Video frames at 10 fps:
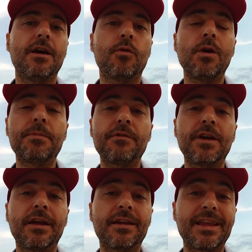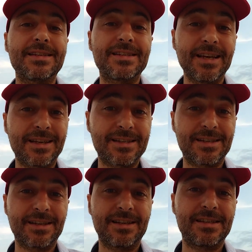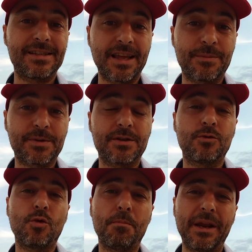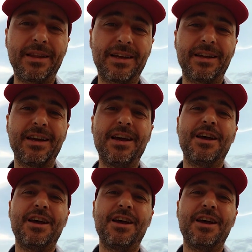will be revealing the 6 steps to building